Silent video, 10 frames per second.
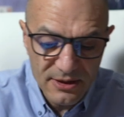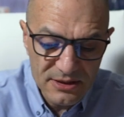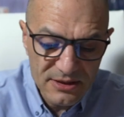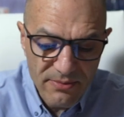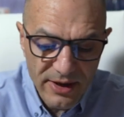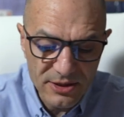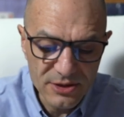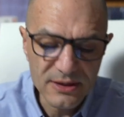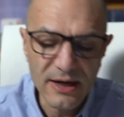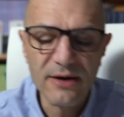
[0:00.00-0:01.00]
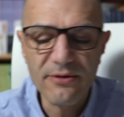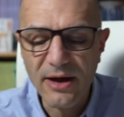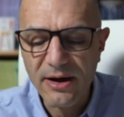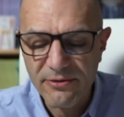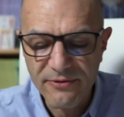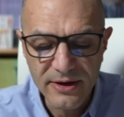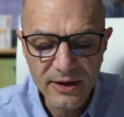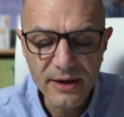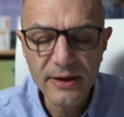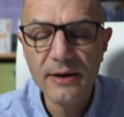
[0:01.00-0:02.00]
these images are very
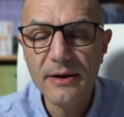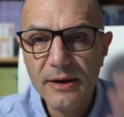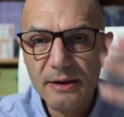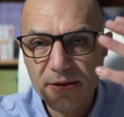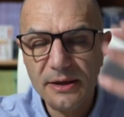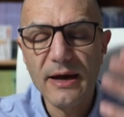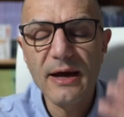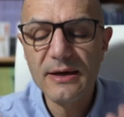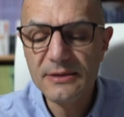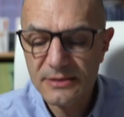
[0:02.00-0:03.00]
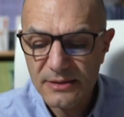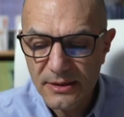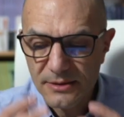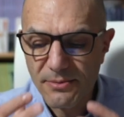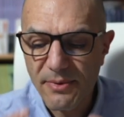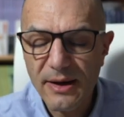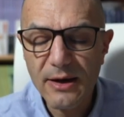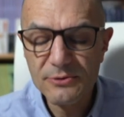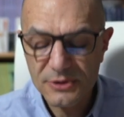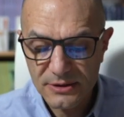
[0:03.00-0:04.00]
clear. The eyes, the
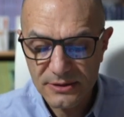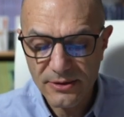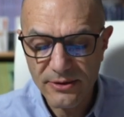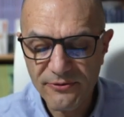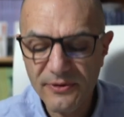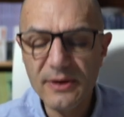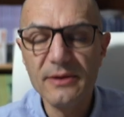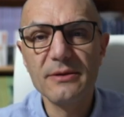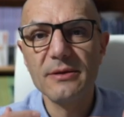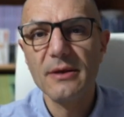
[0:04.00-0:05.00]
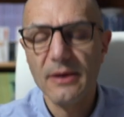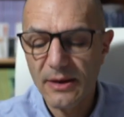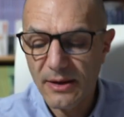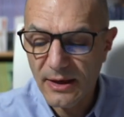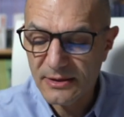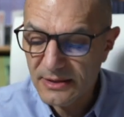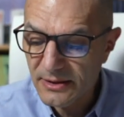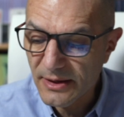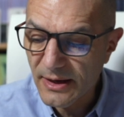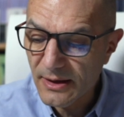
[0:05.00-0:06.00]
mouth, feet,
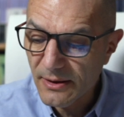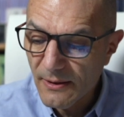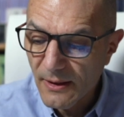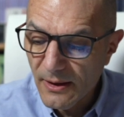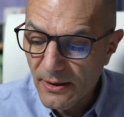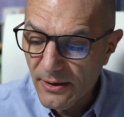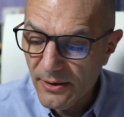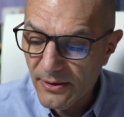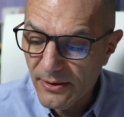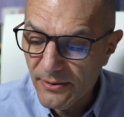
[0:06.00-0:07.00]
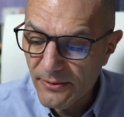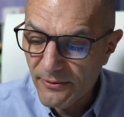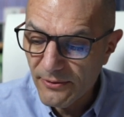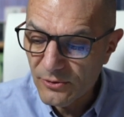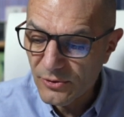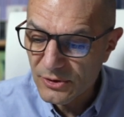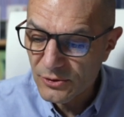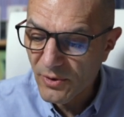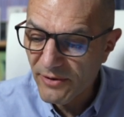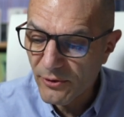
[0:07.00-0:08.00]
etc.
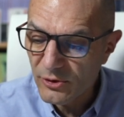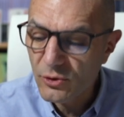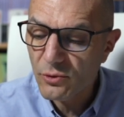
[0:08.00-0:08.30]
To avoid